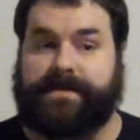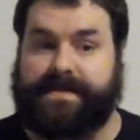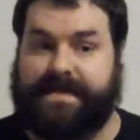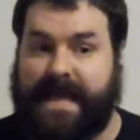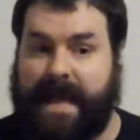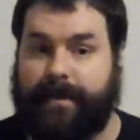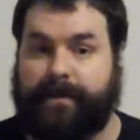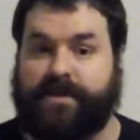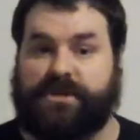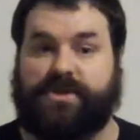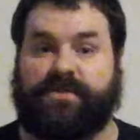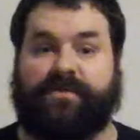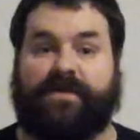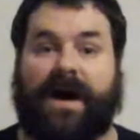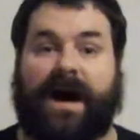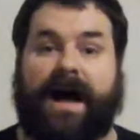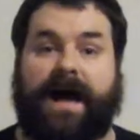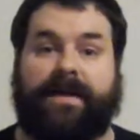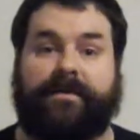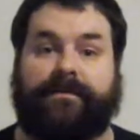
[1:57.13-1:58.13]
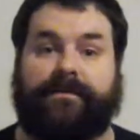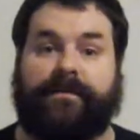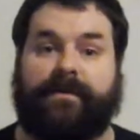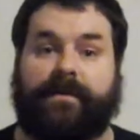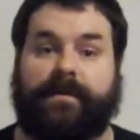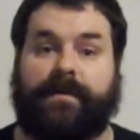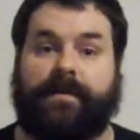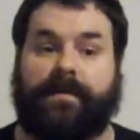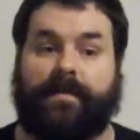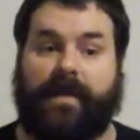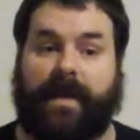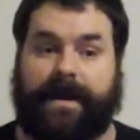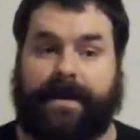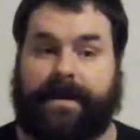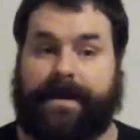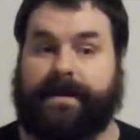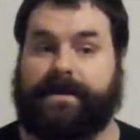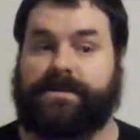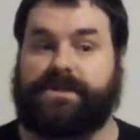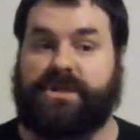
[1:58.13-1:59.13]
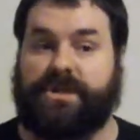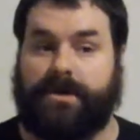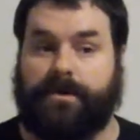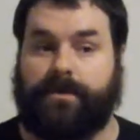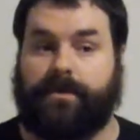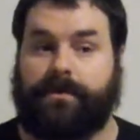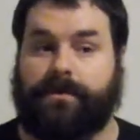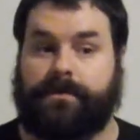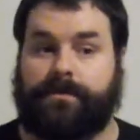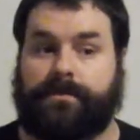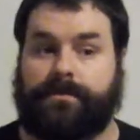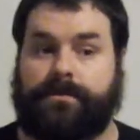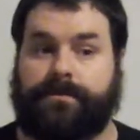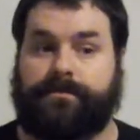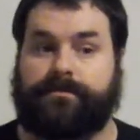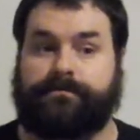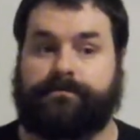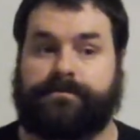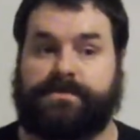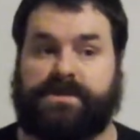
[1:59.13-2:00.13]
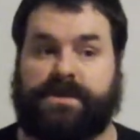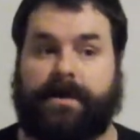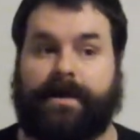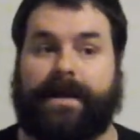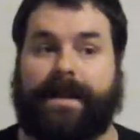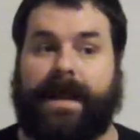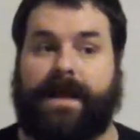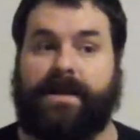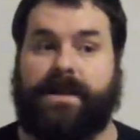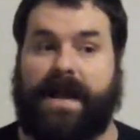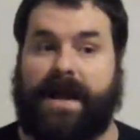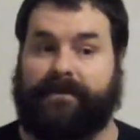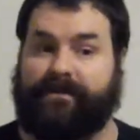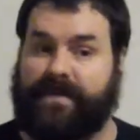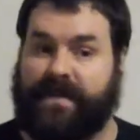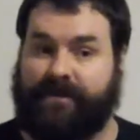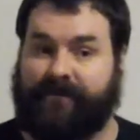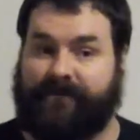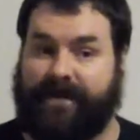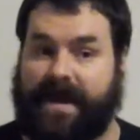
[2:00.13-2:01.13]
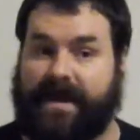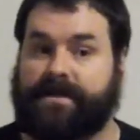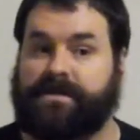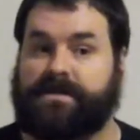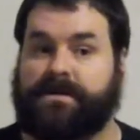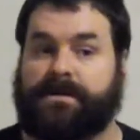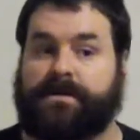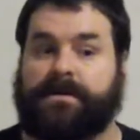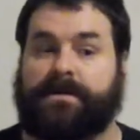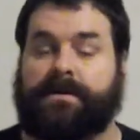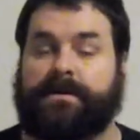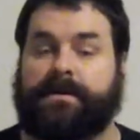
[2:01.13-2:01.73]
damage 5, lightning 2. So again, you have the effect